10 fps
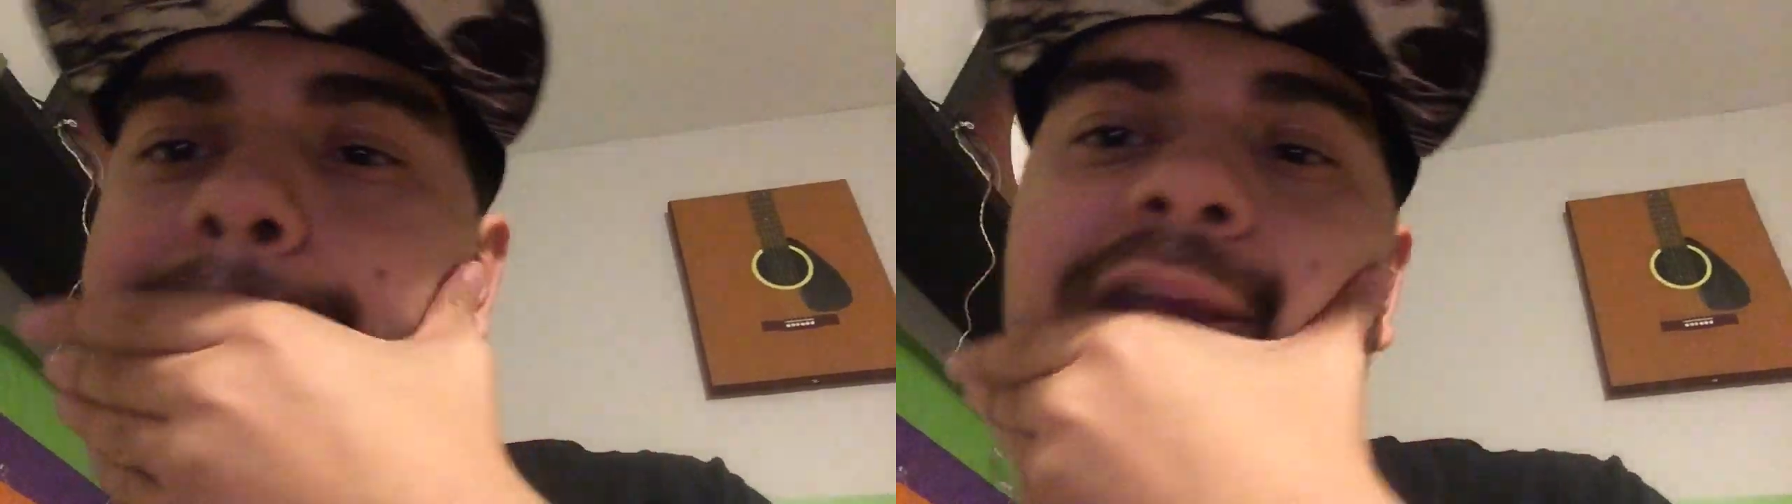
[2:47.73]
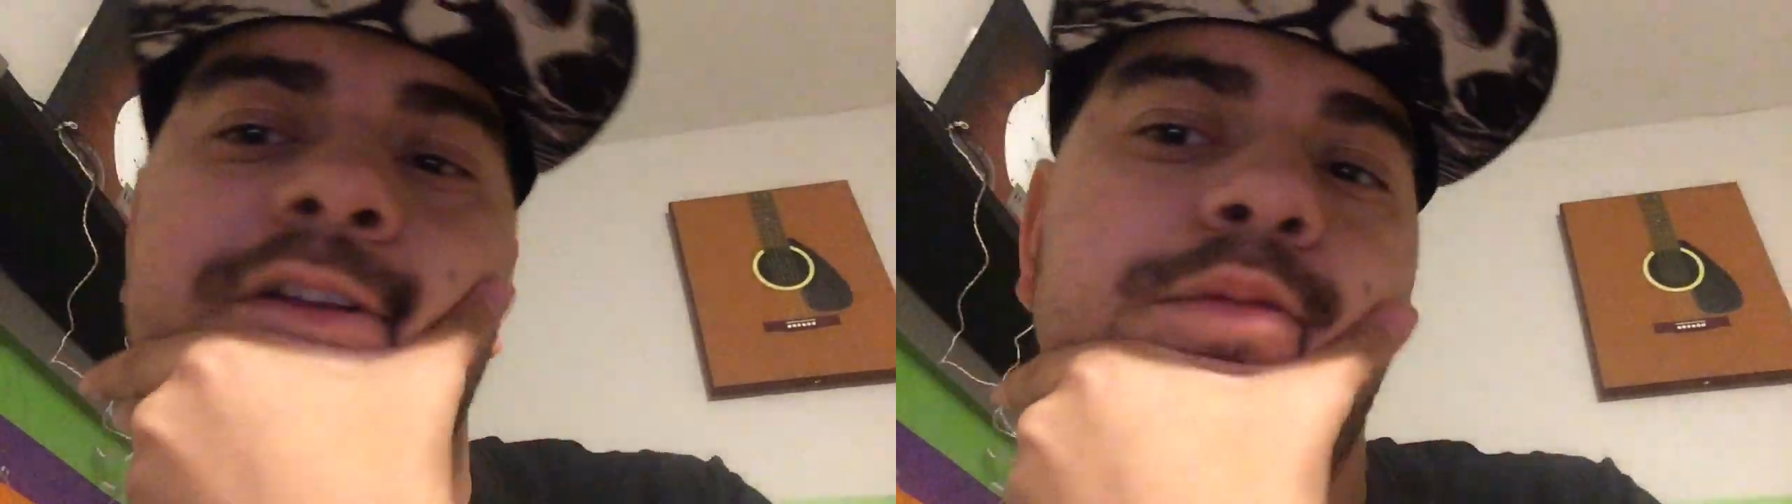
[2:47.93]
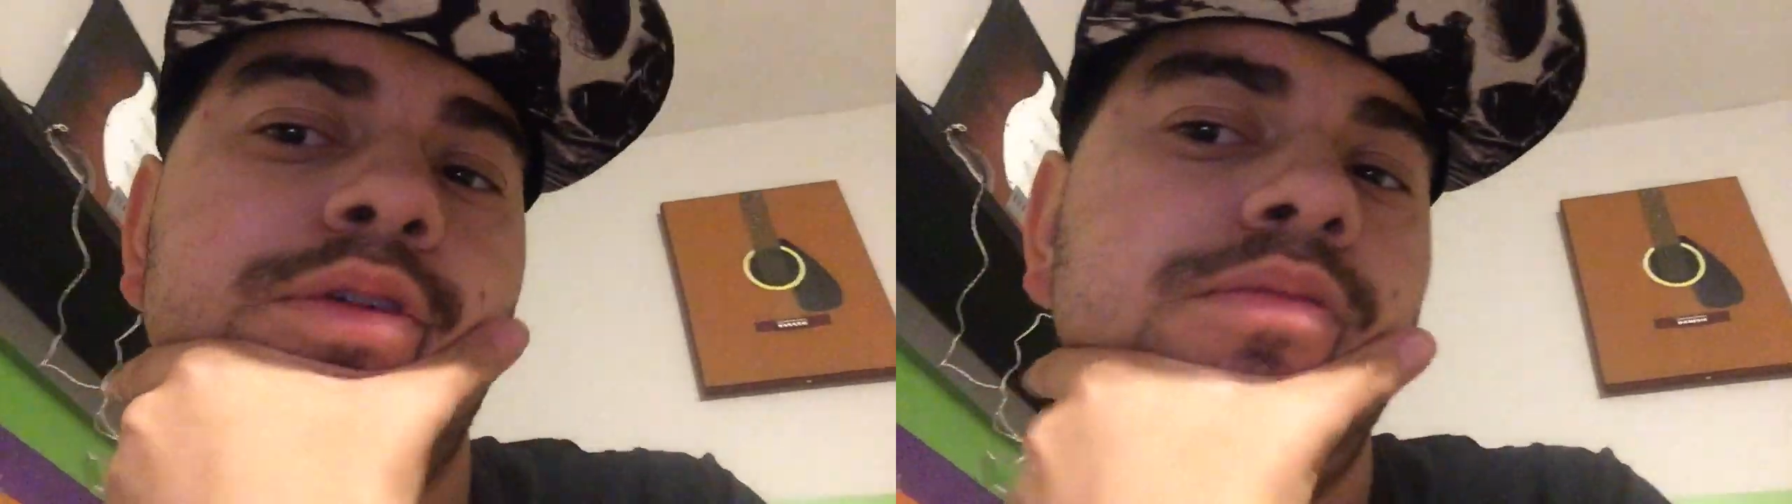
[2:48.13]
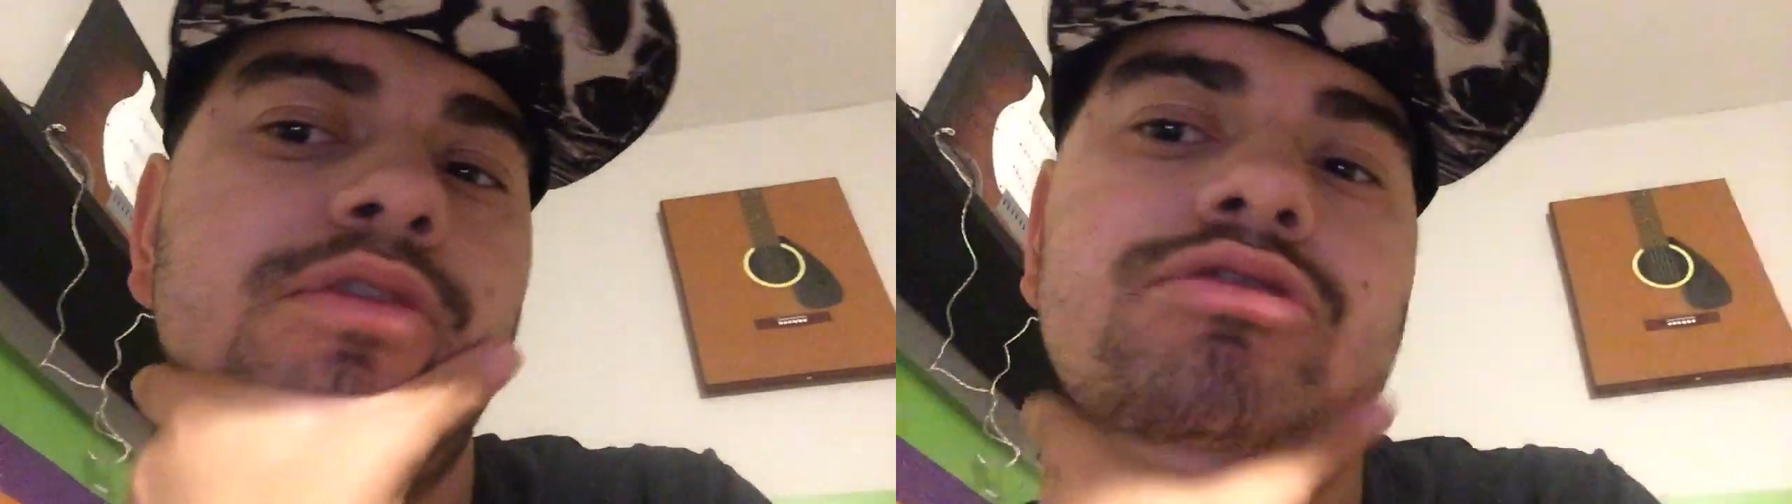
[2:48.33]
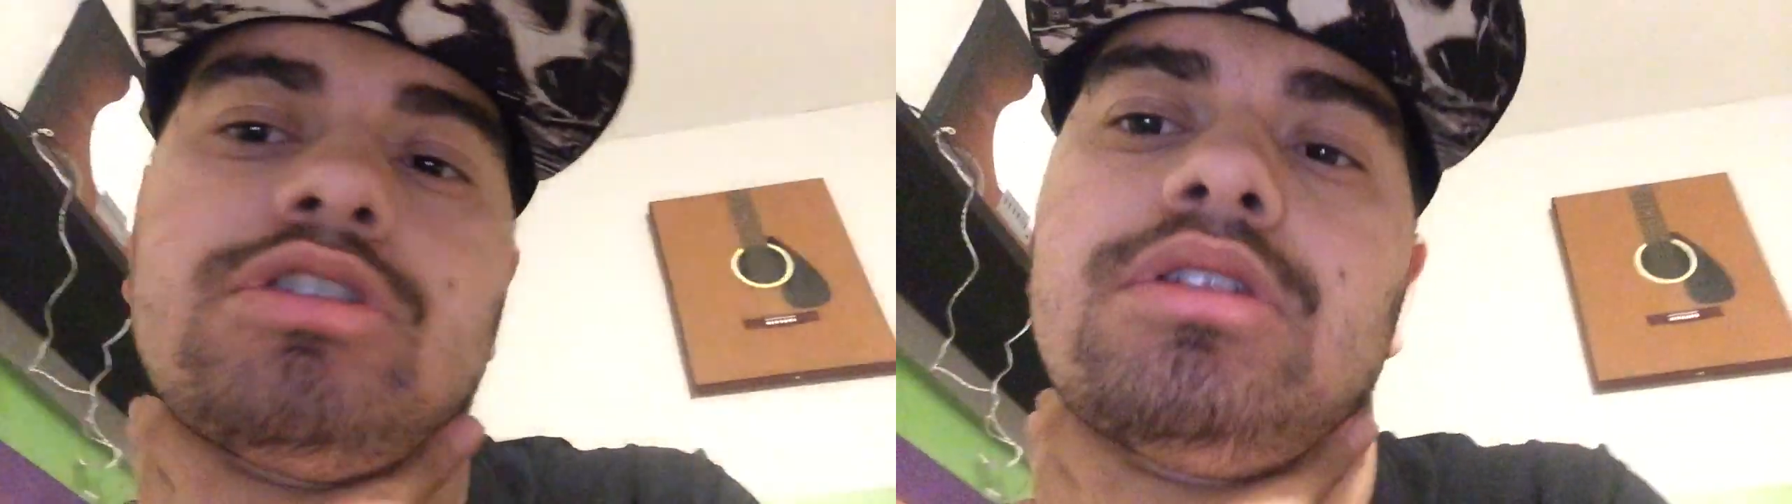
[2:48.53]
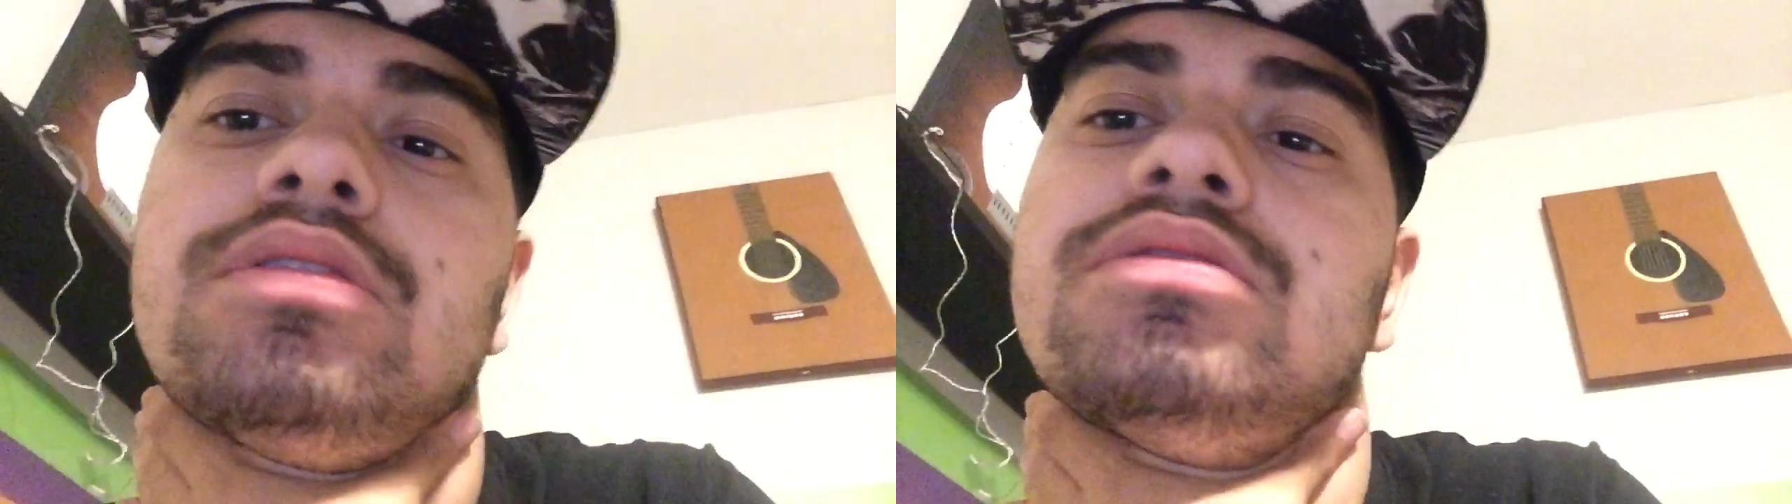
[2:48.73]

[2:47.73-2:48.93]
that's pretty much it.